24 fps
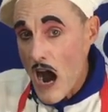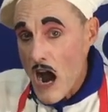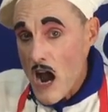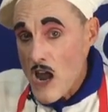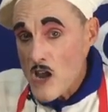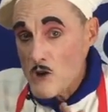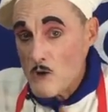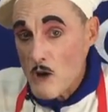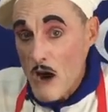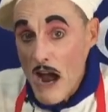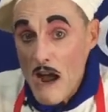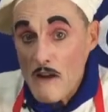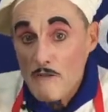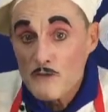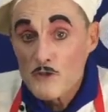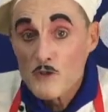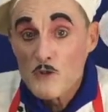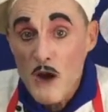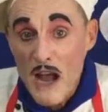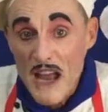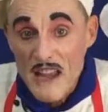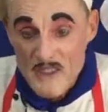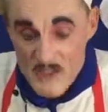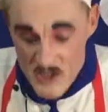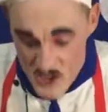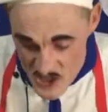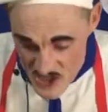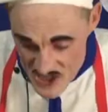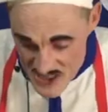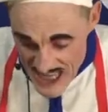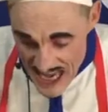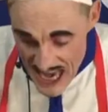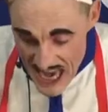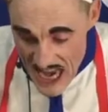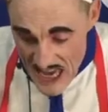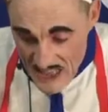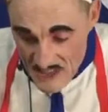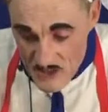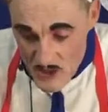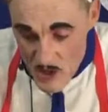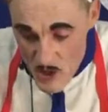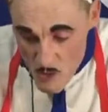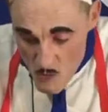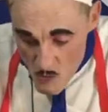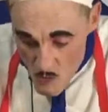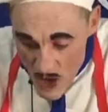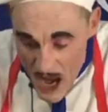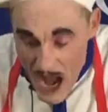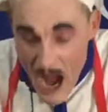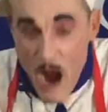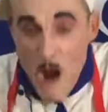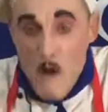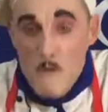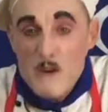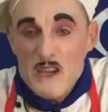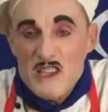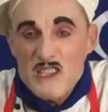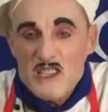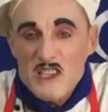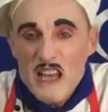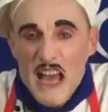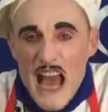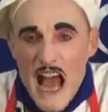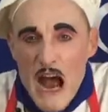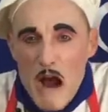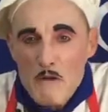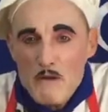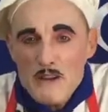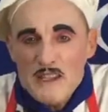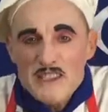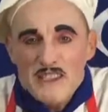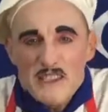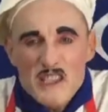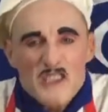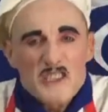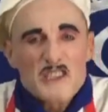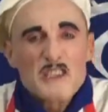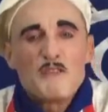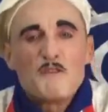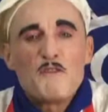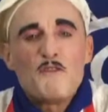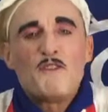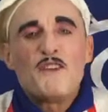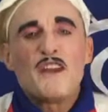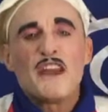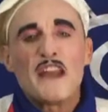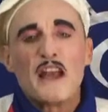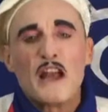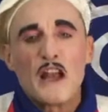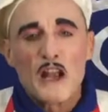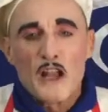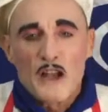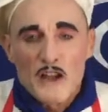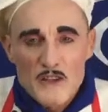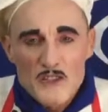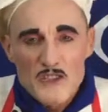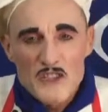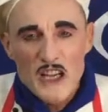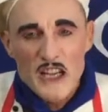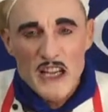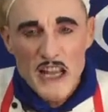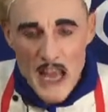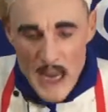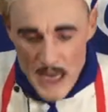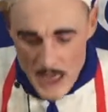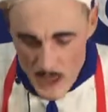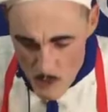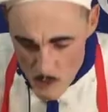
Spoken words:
you have to understand how does it feel, the cake?